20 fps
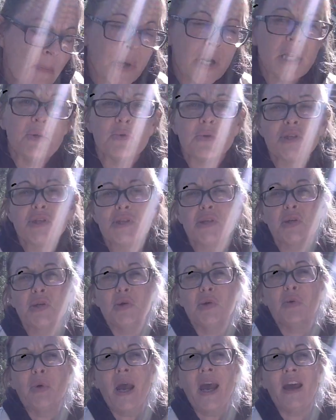But he was
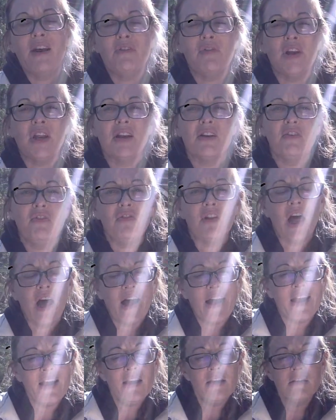too heavy to
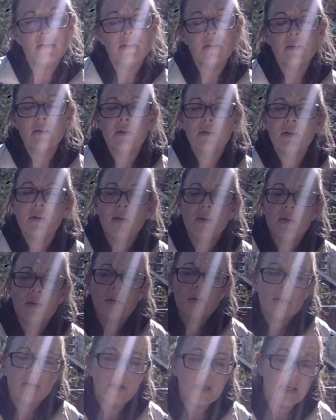fly.
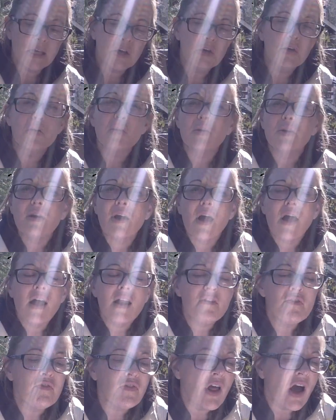He could
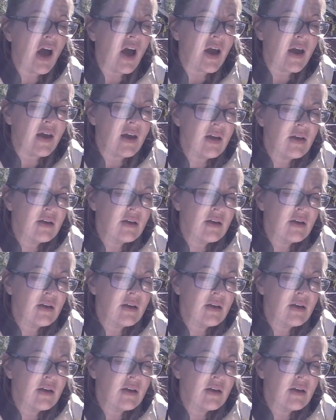not fly.